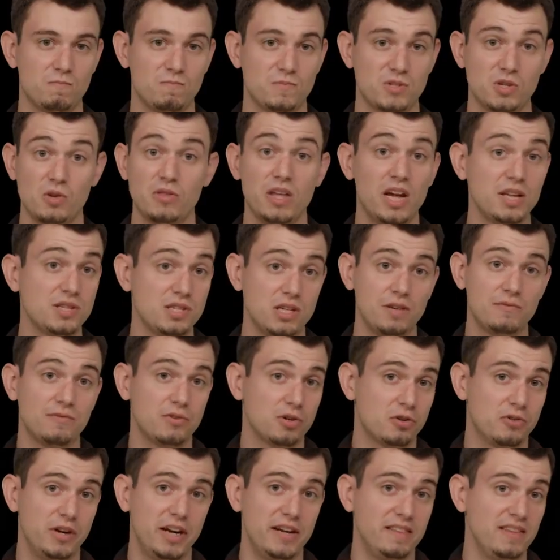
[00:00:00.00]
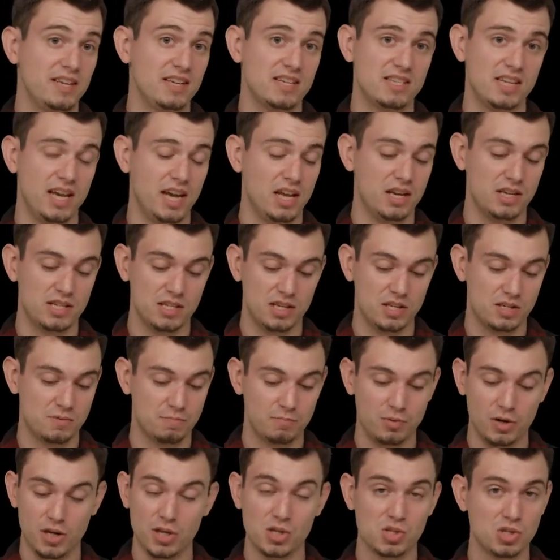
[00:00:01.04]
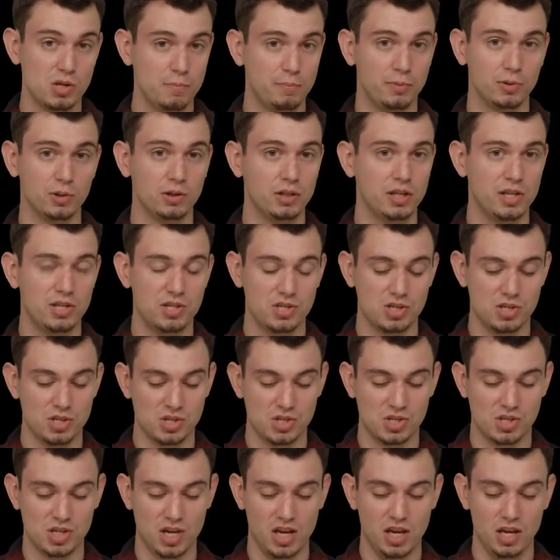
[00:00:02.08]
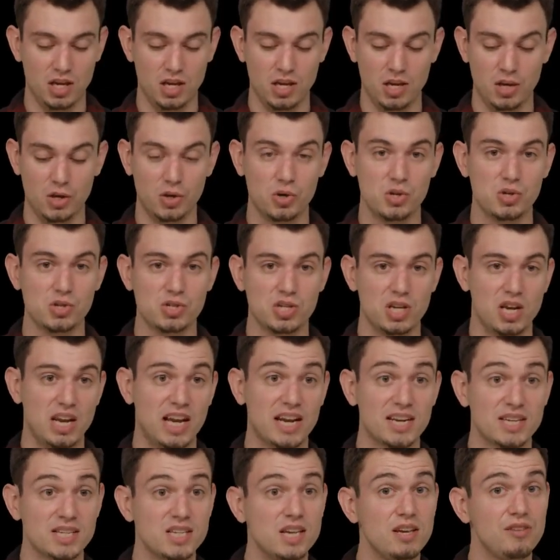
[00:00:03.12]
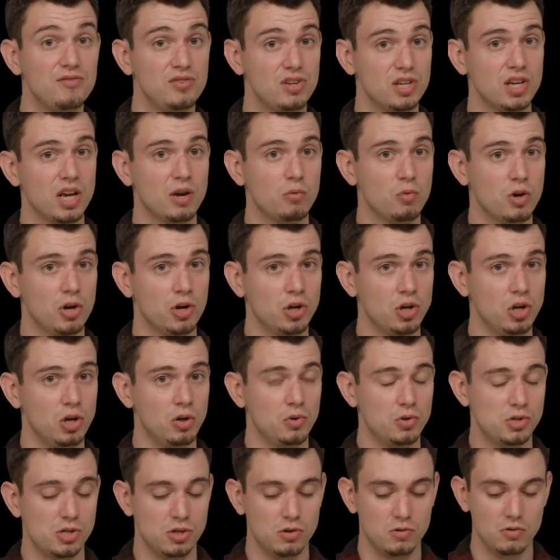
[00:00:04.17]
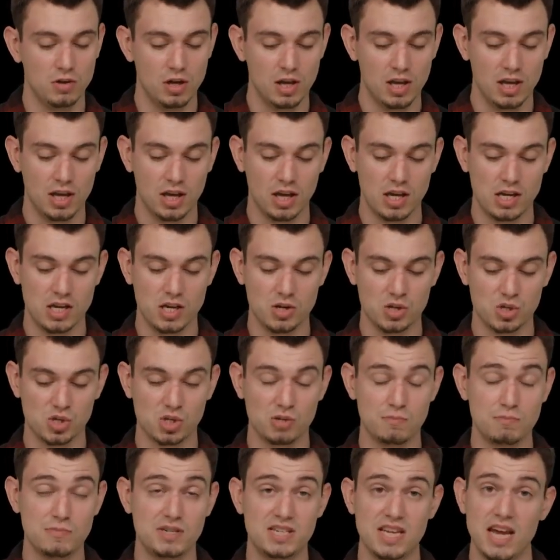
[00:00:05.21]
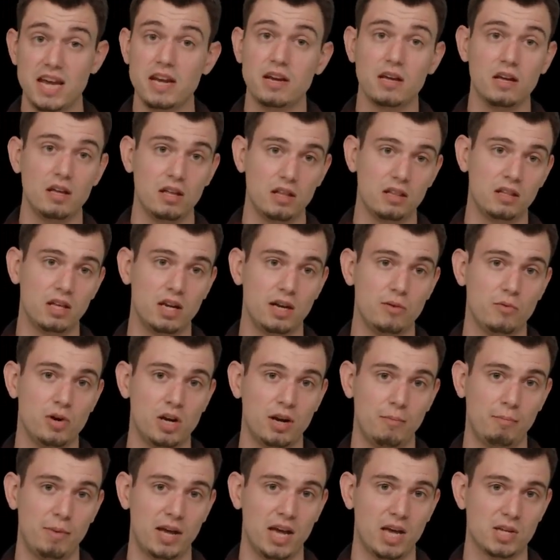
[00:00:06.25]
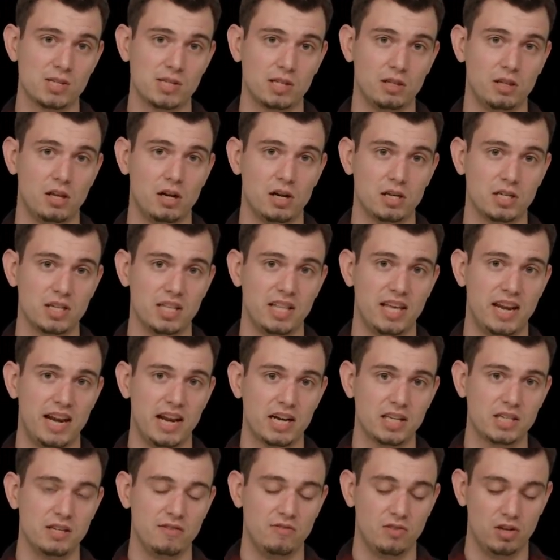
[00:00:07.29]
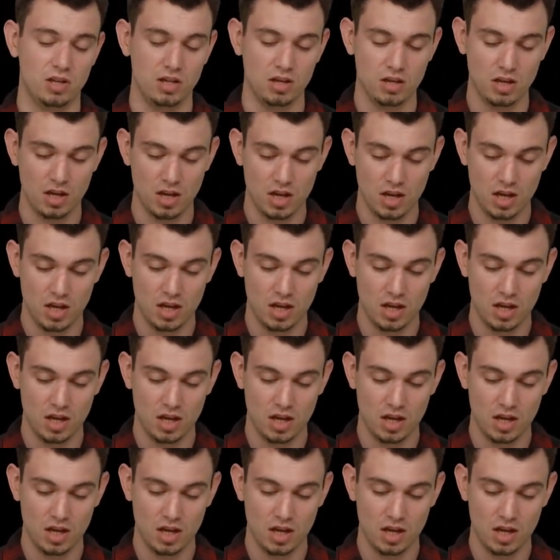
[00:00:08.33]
So that's it for creating the intent. It's pretty simple. It's just saying here's an activity I want to go to, and here's some data that I want to pass along to that activity.